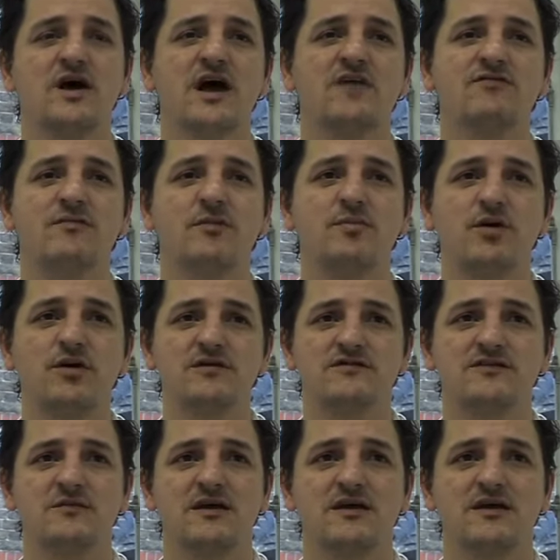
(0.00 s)
And from a
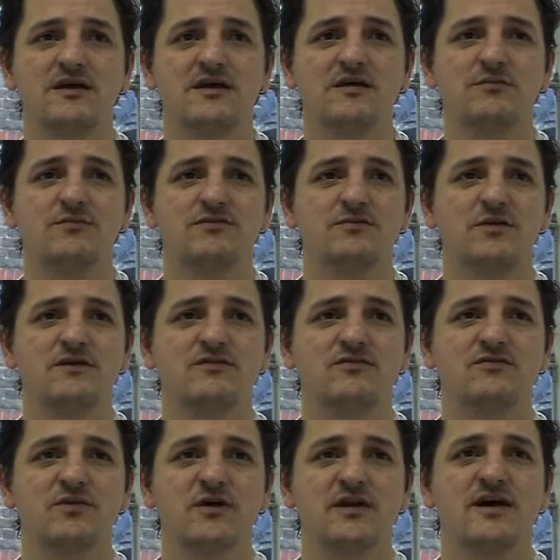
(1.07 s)
policymaking perspective
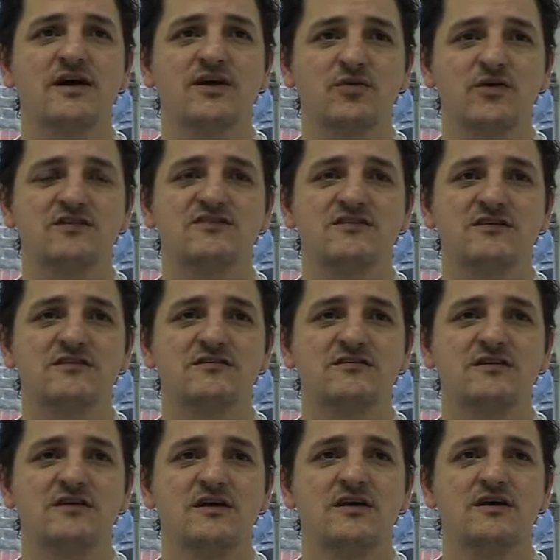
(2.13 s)
as well, I question
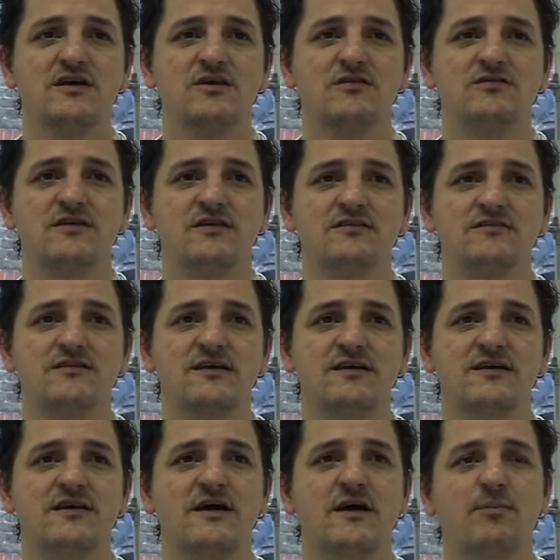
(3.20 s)
its
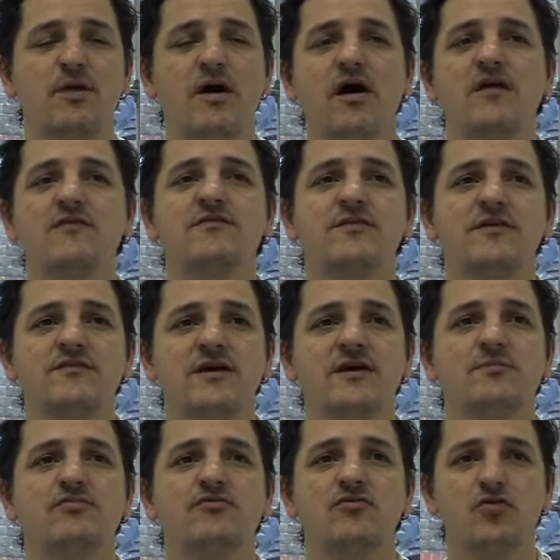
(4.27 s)
utility, apart from the very
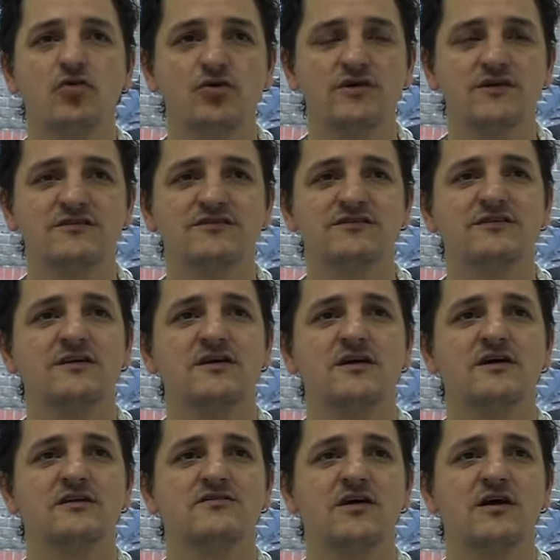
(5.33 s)
broadest
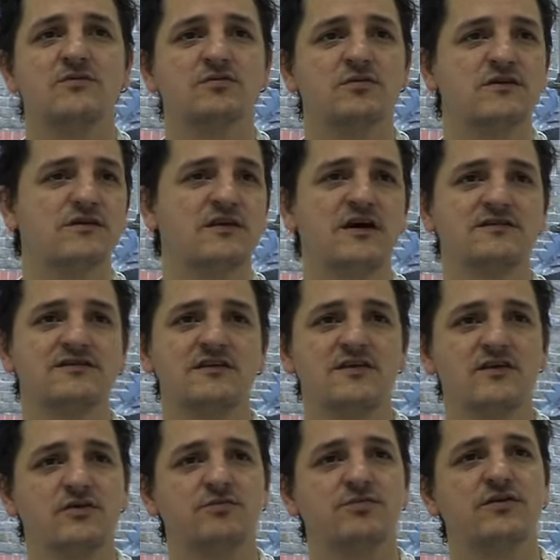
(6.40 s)
terms. But the idea that
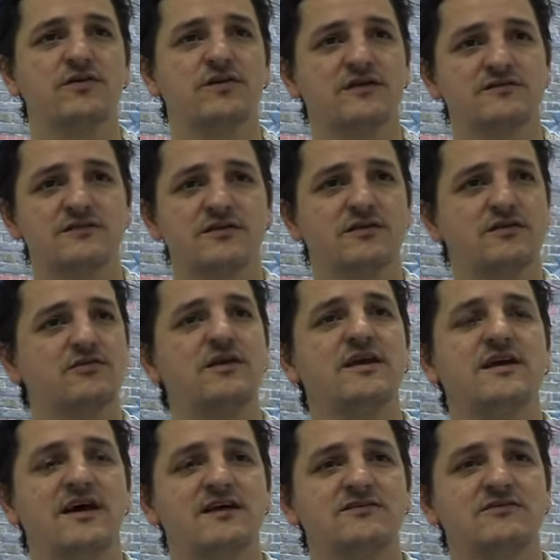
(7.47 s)
you put things in three
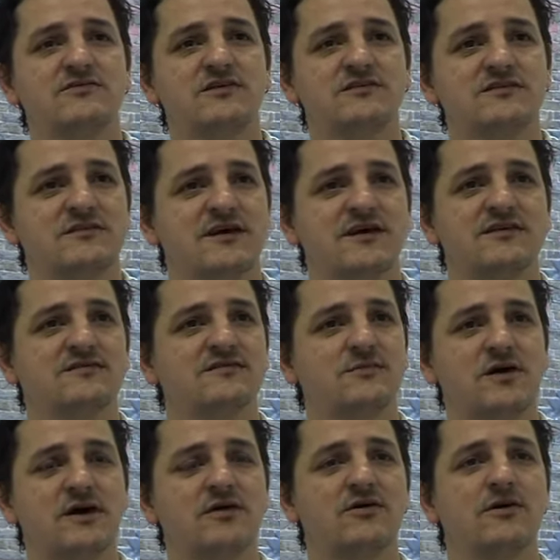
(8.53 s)
categories and that is
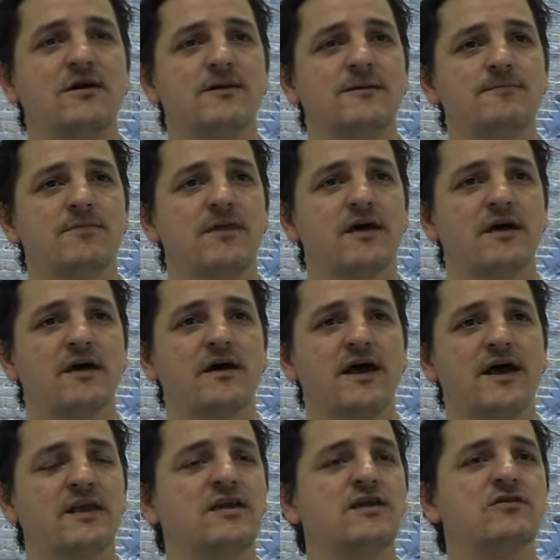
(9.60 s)
somehow
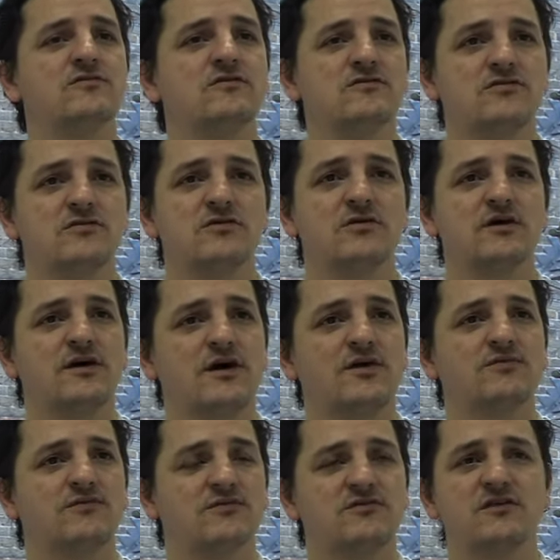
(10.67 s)
any use at all, I
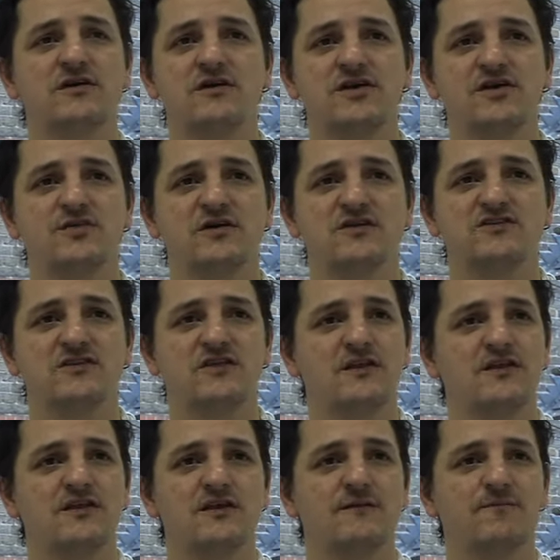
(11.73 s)
would certainly question
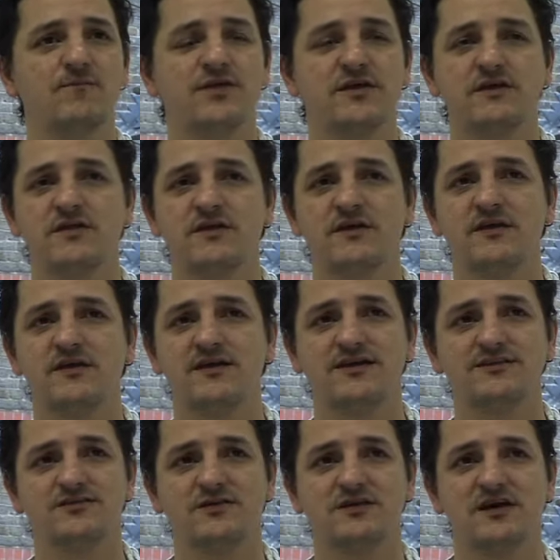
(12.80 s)
that. The
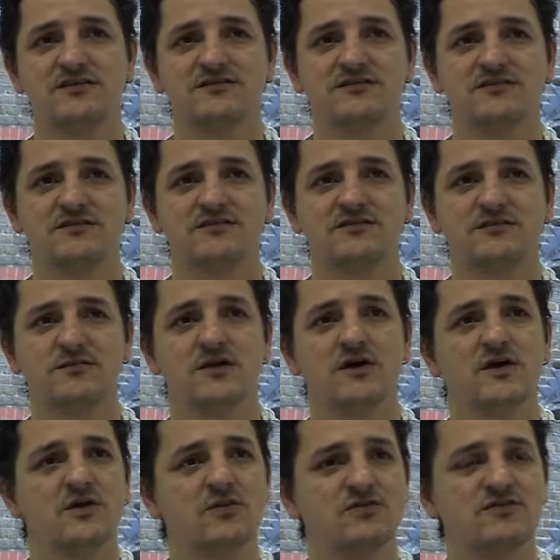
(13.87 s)
classification system,
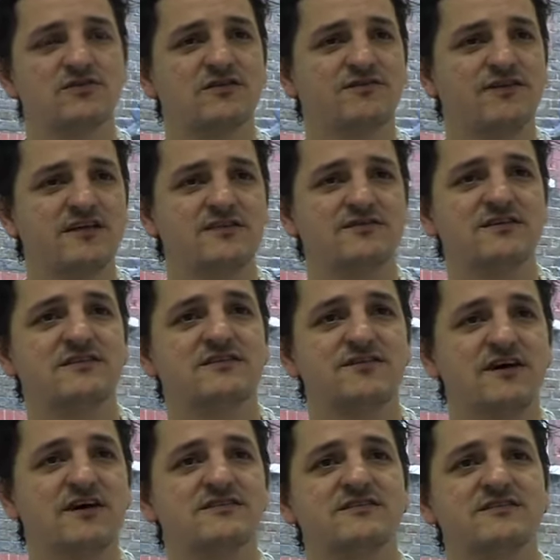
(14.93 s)
which was effectively
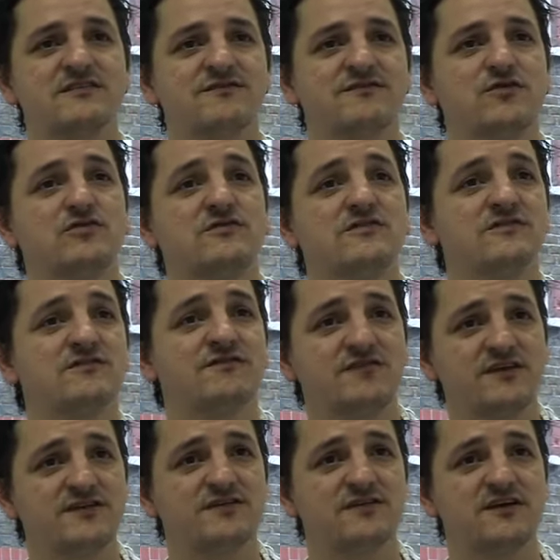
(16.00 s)
devised in the 40s and
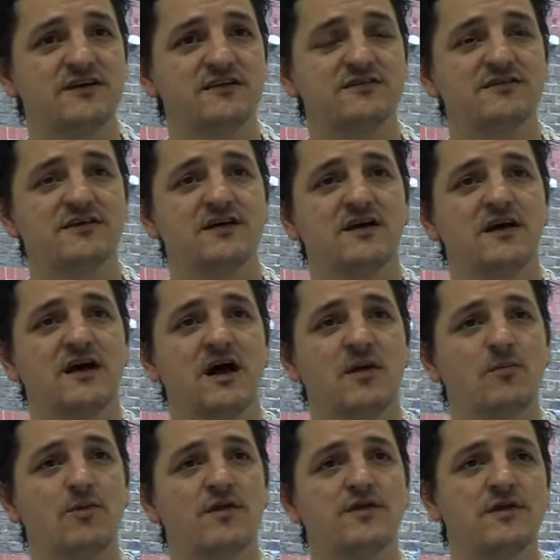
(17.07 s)
50s,
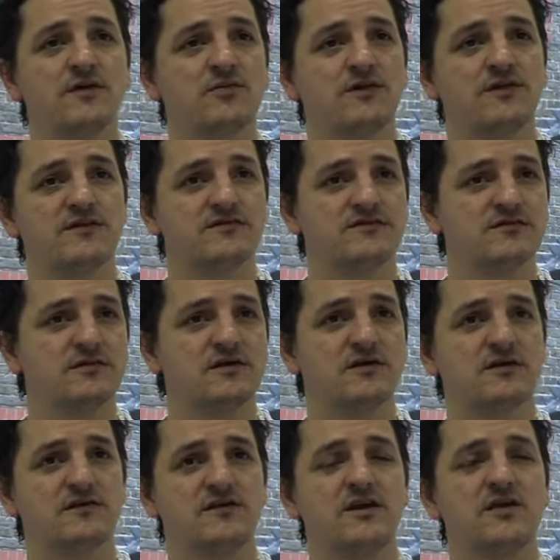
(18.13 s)
when
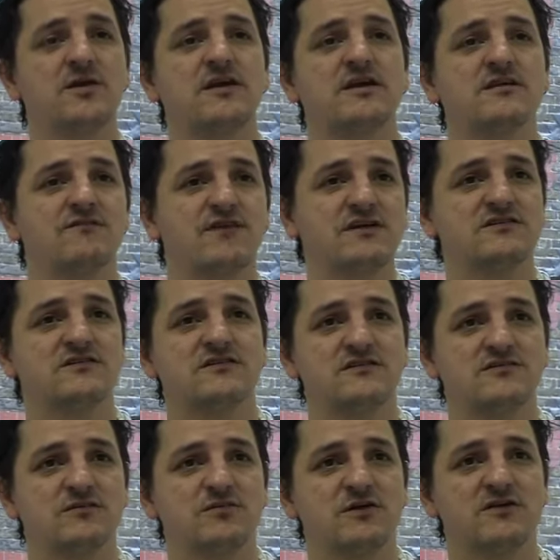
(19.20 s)
the UN
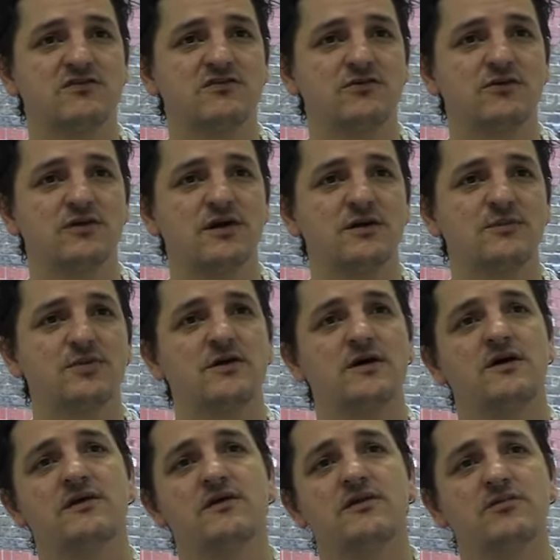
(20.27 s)
conventions were being drawn up,
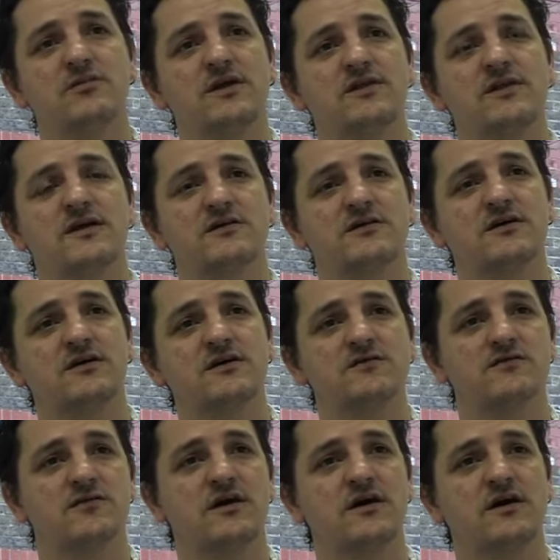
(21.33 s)
that we then kind
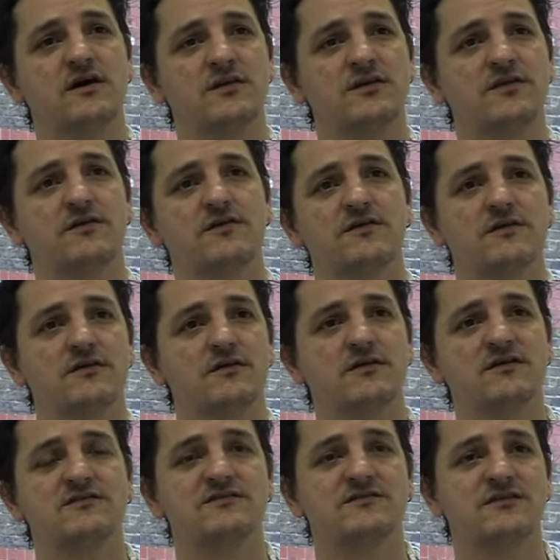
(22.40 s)
of, the
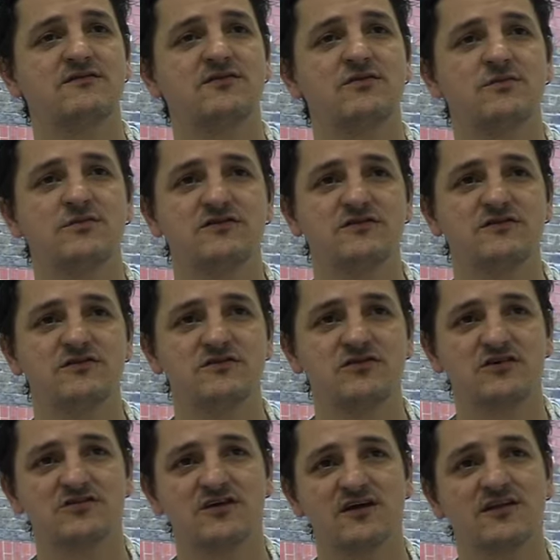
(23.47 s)
1971 Misuse of
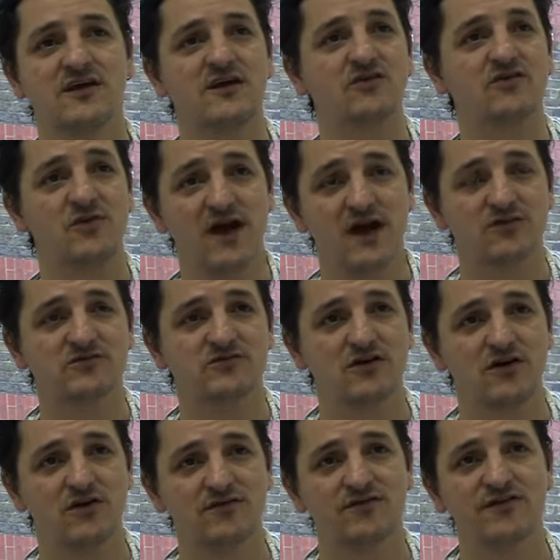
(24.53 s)
Drugs Act then grew out
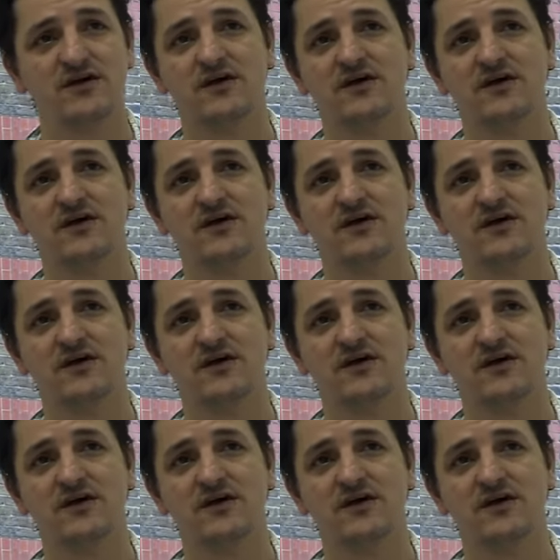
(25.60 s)
of,